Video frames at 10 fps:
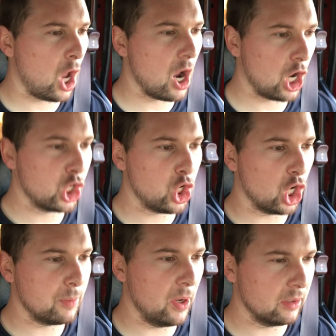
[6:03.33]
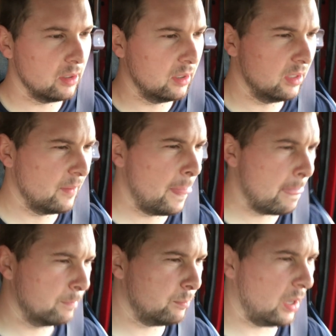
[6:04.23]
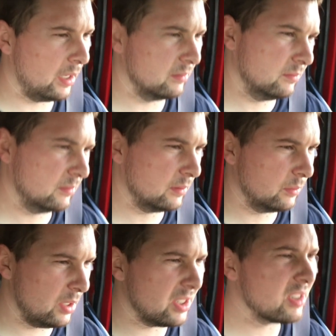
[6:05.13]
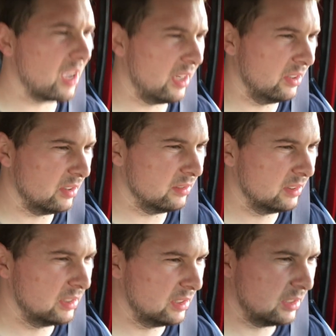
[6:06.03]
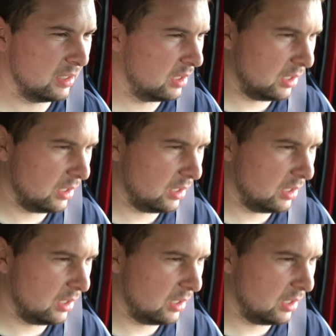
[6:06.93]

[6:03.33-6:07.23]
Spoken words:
Shock adjustment. But what is this guy doing?